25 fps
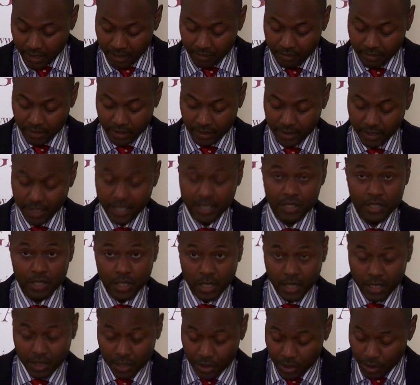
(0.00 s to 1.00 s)
even
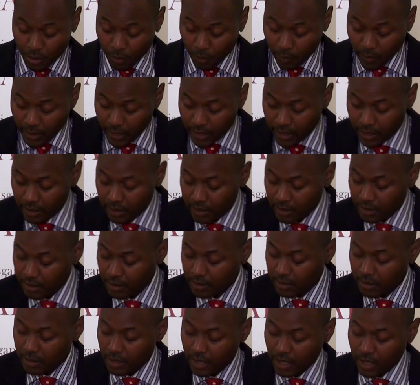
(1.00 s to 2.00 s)
astonishing
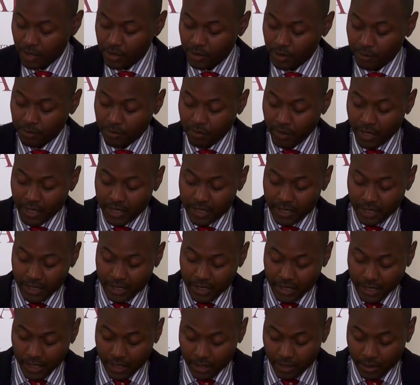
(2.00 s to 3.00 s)
ways as the
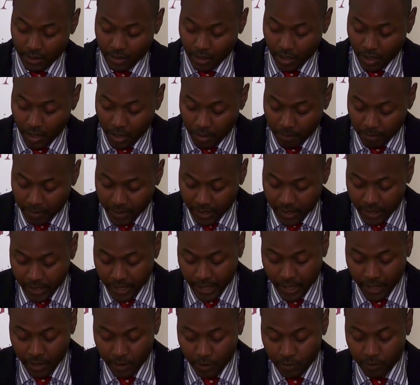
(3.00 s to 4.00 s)
project takes her up and
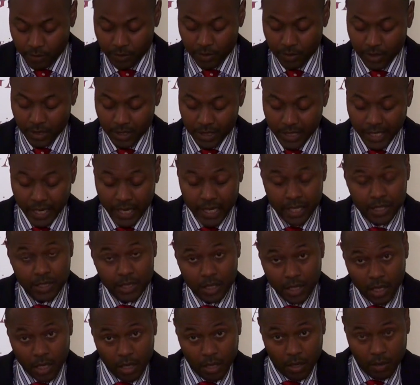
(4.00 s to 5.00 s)
down the
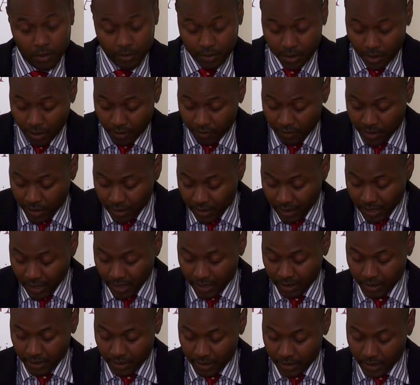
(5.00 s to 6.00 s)
East Coast of the
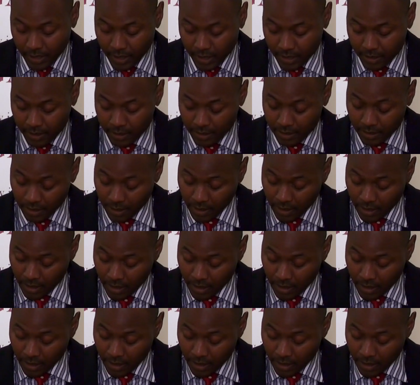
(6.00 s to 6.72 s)
United States.